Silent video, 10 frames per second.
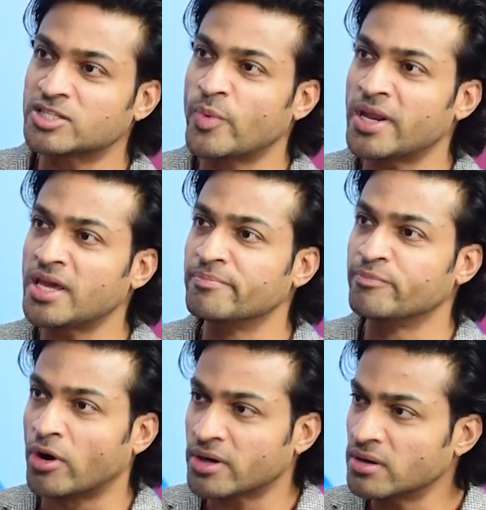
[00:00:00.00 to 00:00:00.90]
it's very
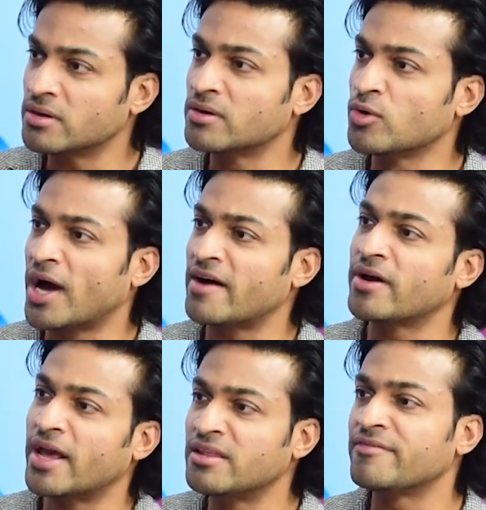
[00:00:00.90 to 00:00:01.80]
important to have
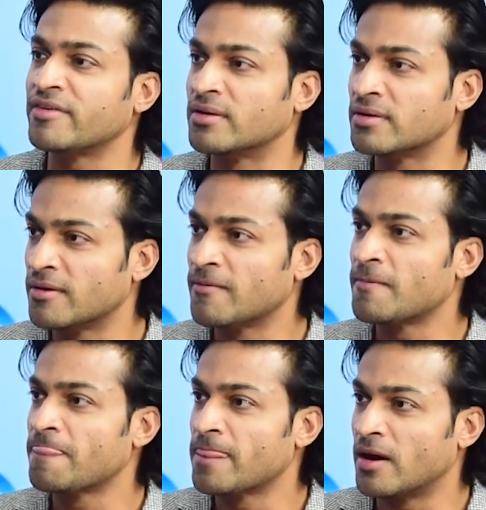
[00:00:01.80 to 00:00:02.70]
a healthy fear.
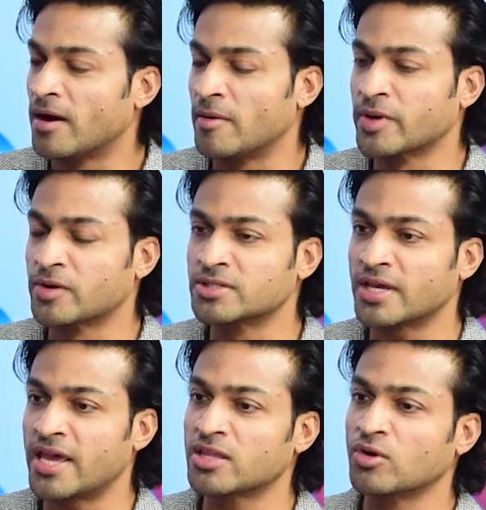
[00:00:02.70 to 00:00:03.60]
Because
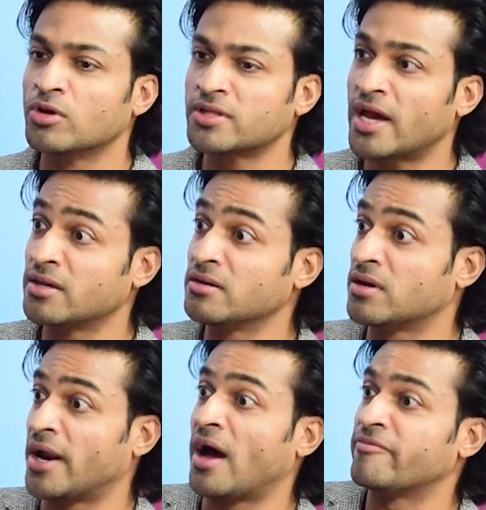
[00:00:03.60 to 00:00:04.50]
ek to hota hai ki
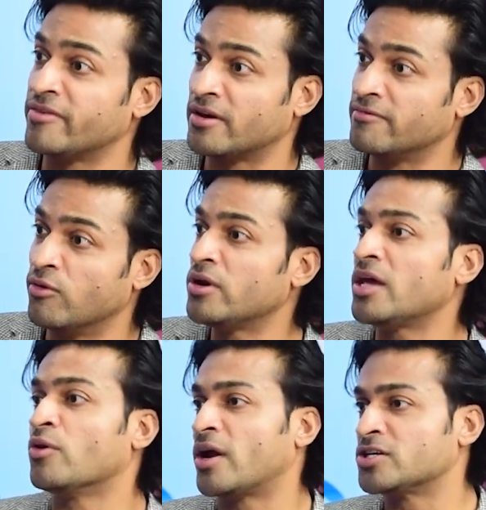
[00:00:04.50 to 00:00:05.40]
kharab fear, wo
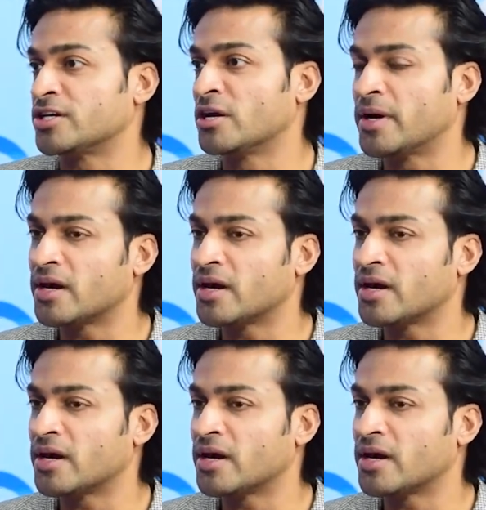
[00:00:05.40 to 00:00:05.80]
nahi hona chahiye, but